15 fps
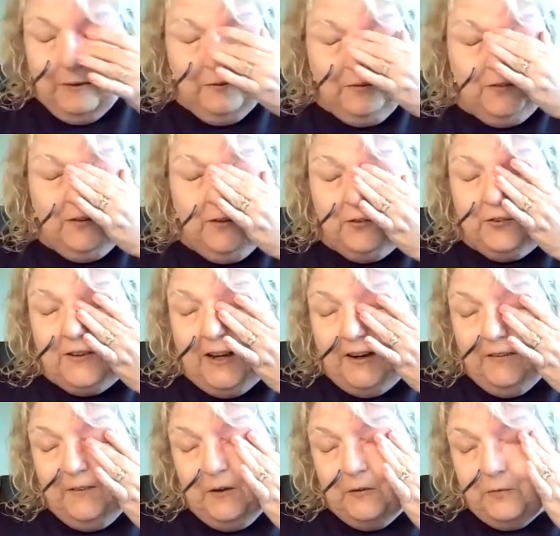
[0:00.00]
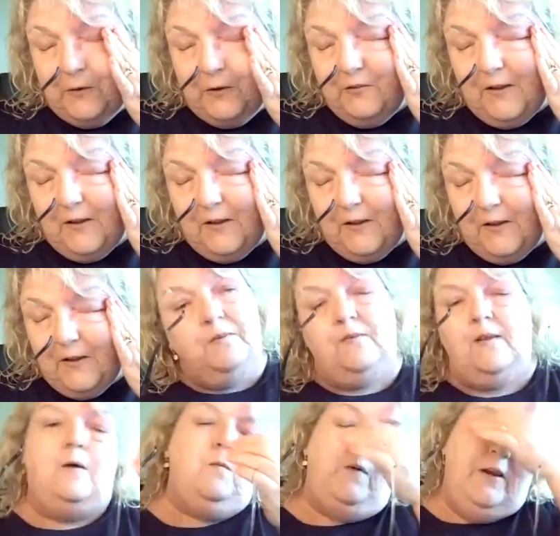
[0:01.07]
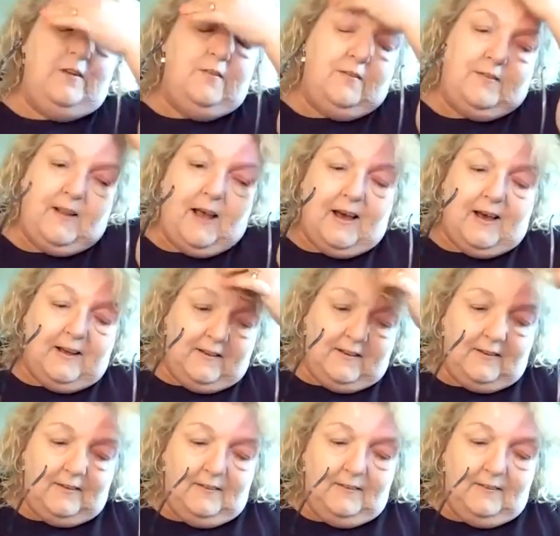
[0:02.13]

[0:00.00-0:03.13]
I was a little scared there for a second. I was like, what is that?